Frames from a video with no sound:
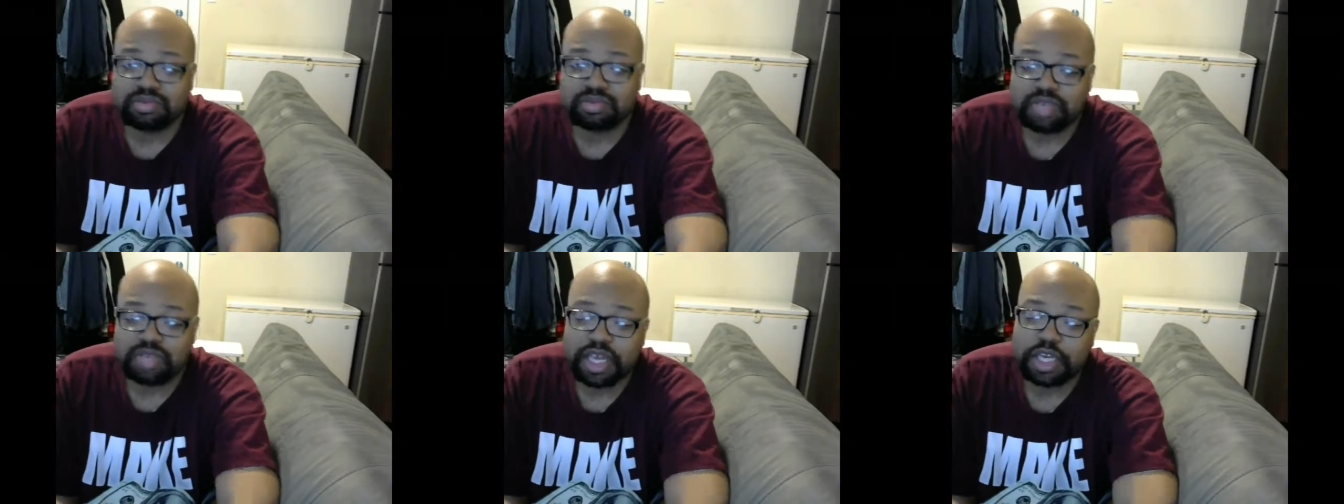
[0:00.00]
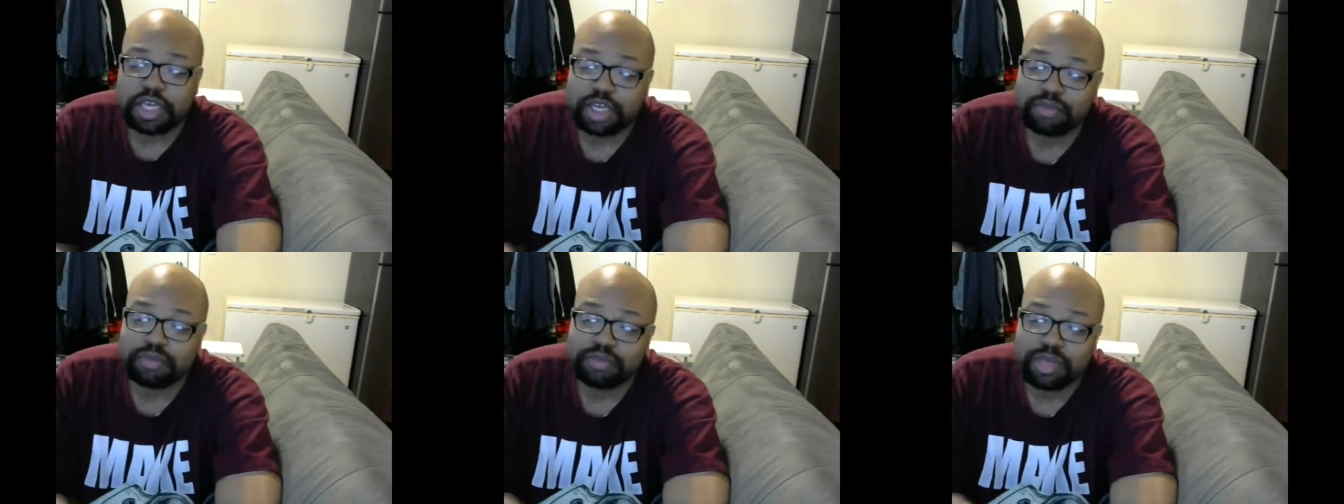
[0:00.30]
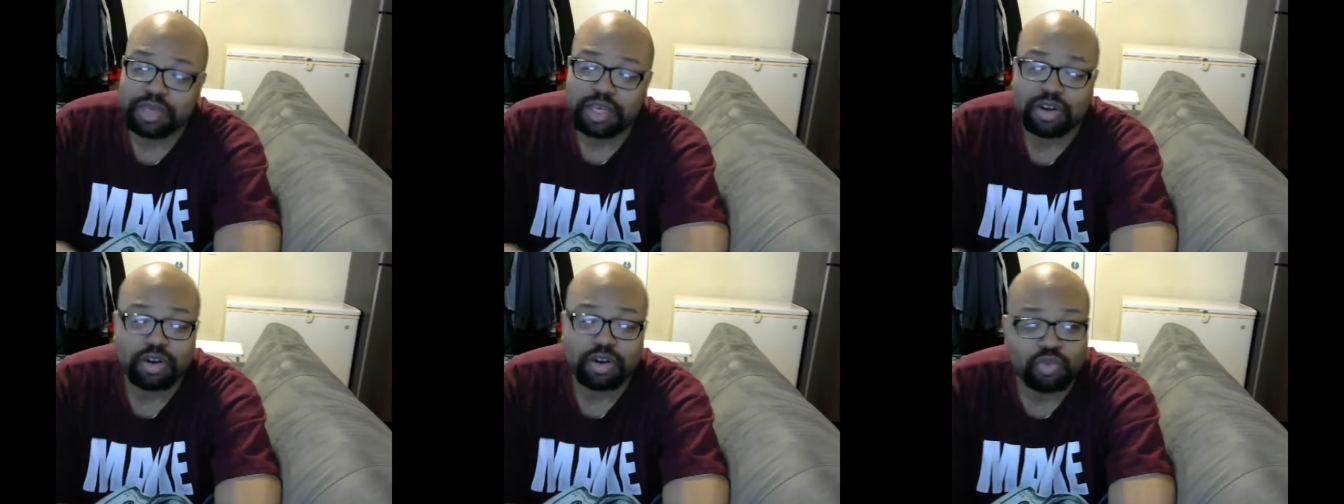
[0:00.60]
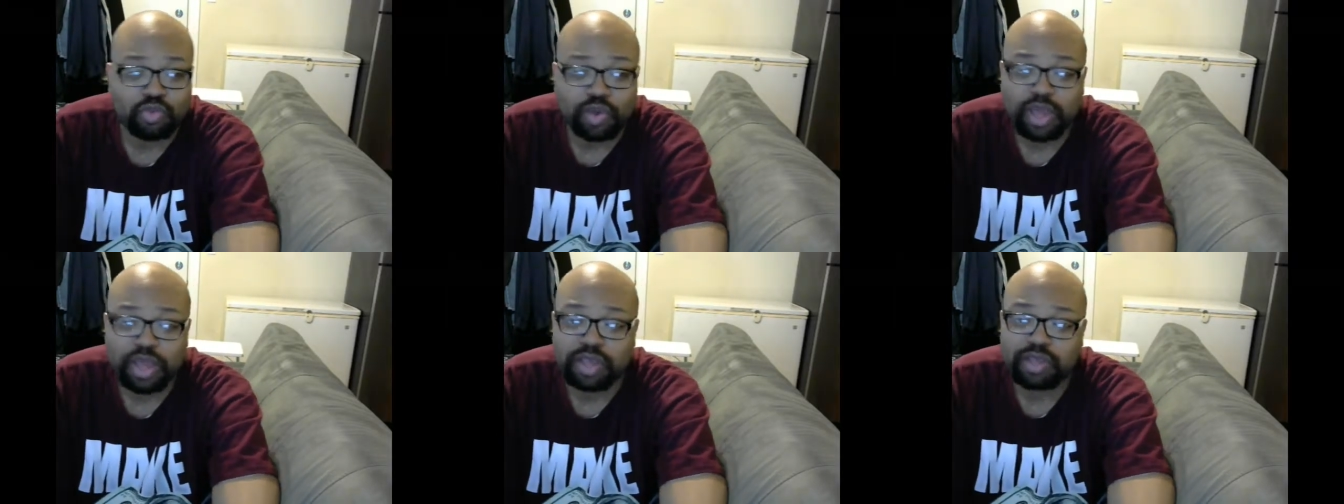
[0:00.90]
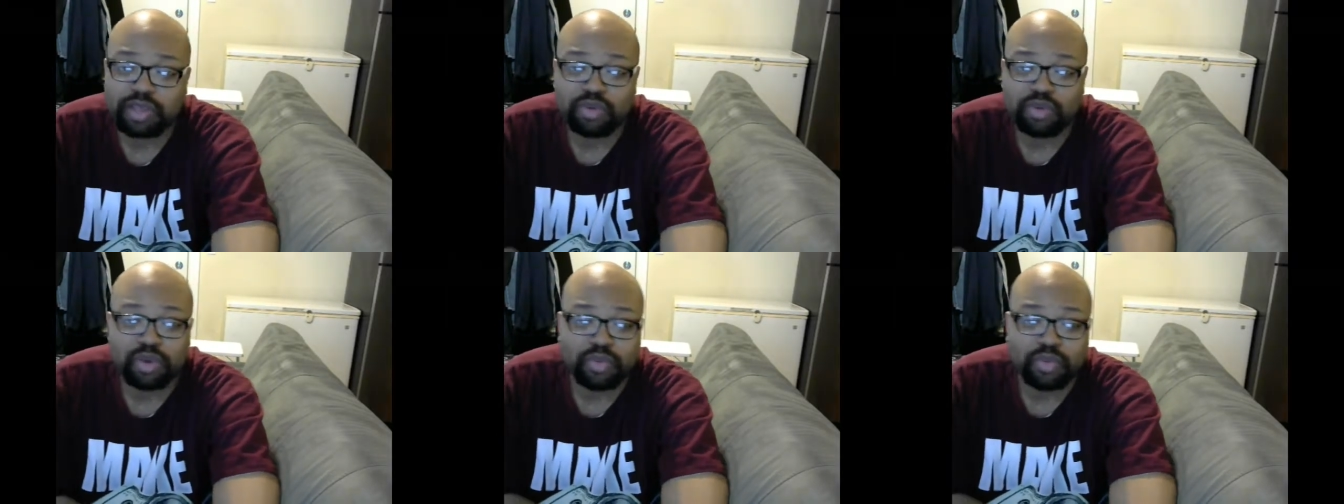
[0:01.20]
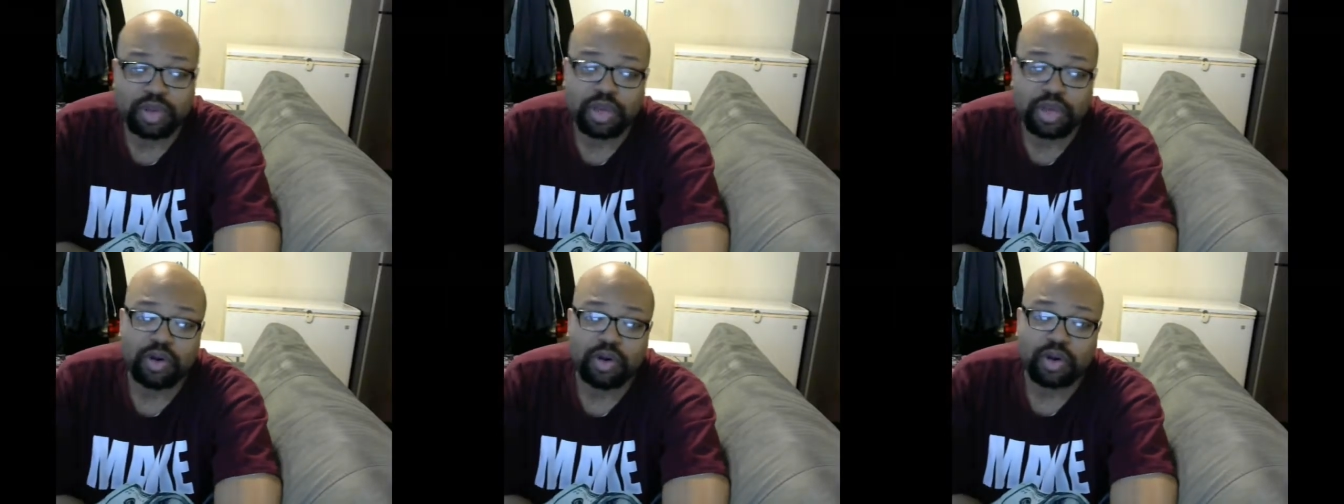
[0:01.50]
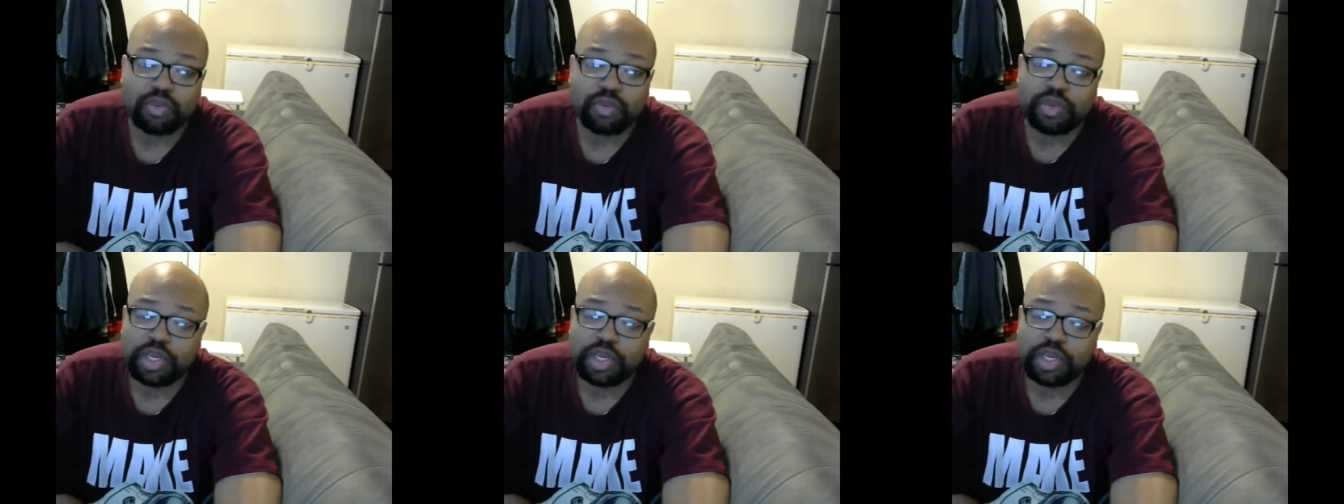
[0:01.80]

that could be on the way to where we're going.